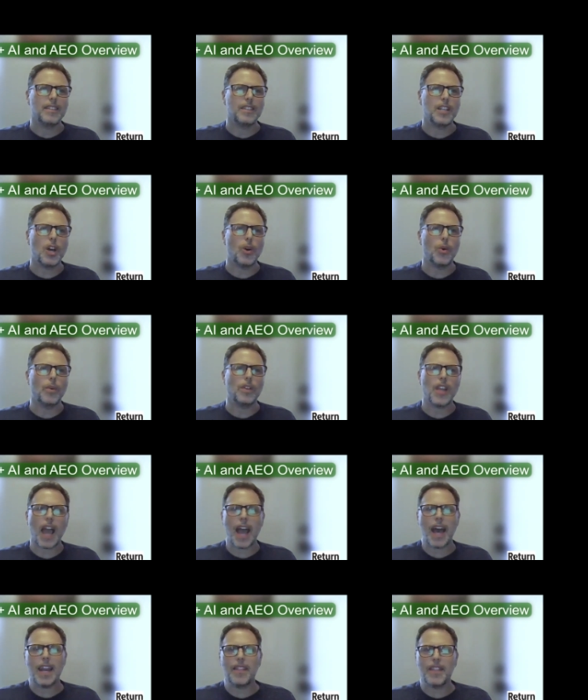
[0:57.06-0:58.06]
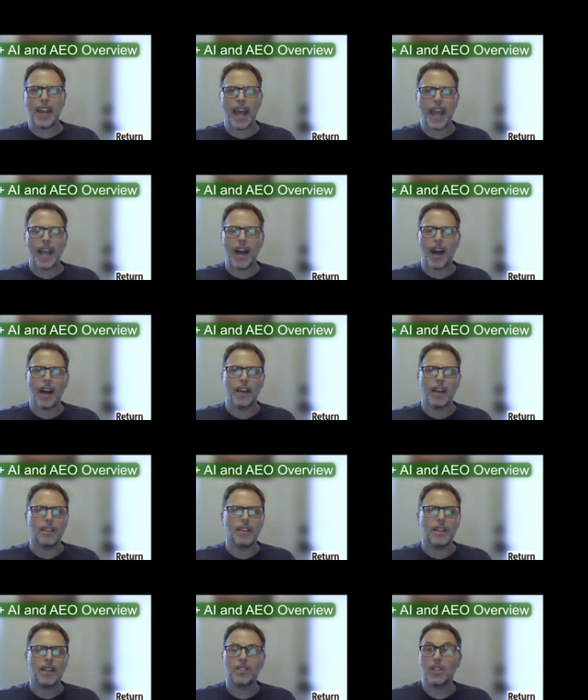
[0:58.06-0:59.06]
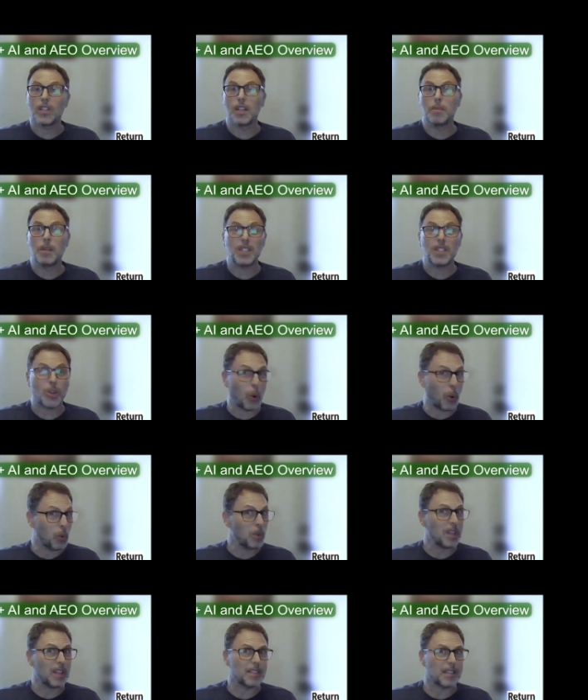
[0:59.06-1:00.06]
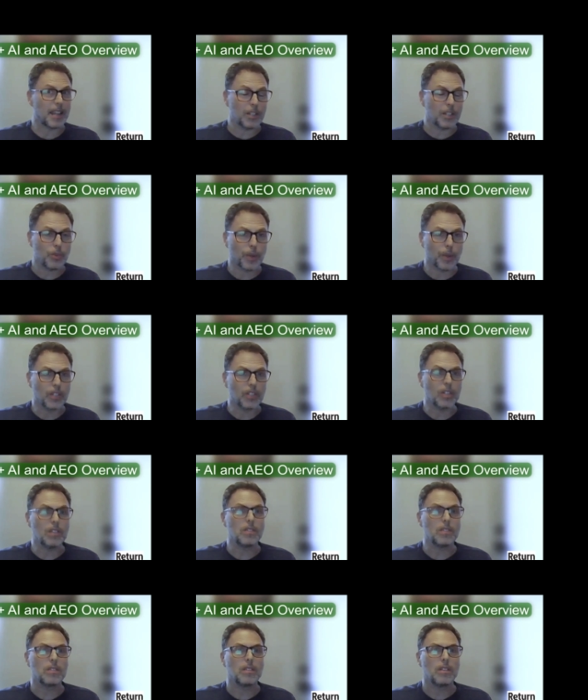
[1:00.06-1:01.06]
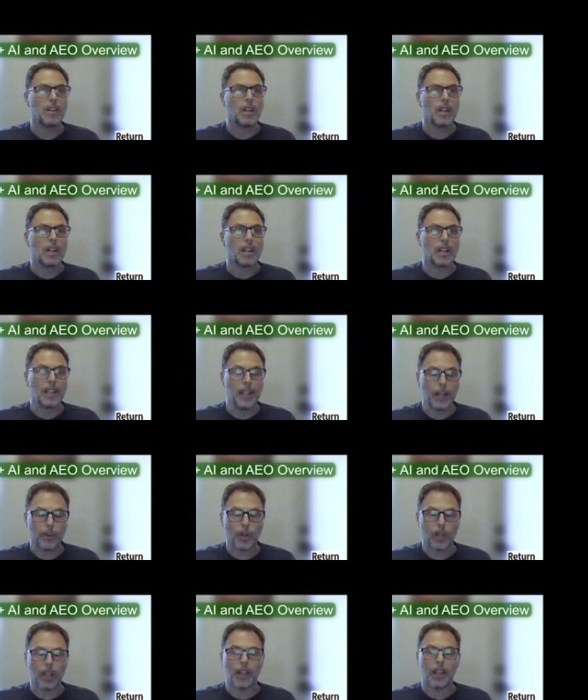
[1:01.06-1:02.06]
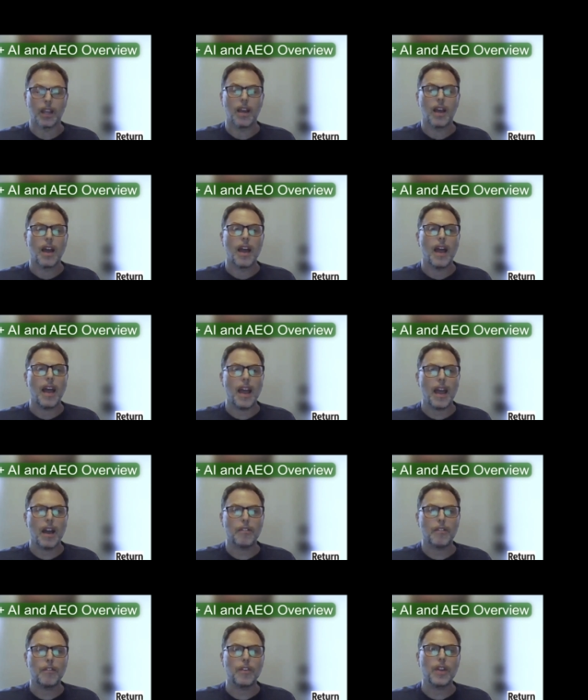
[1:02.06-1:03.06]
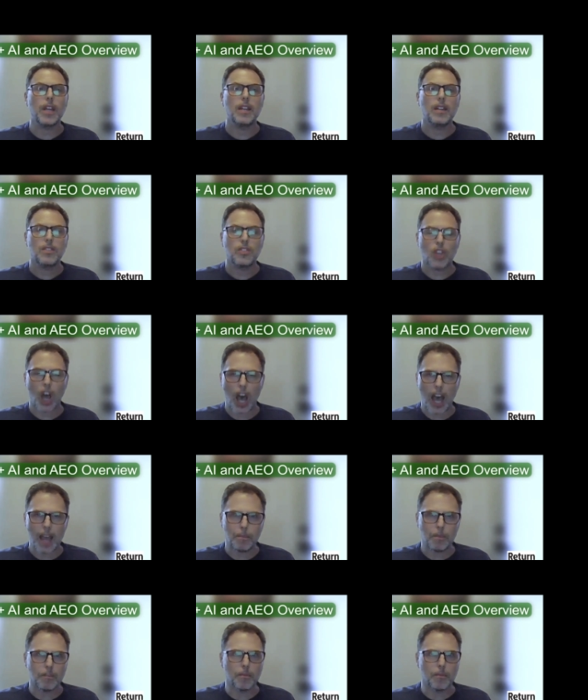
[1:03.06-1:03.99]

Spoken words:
You add in that AI isn't limited to only these answer engines. Literally, every type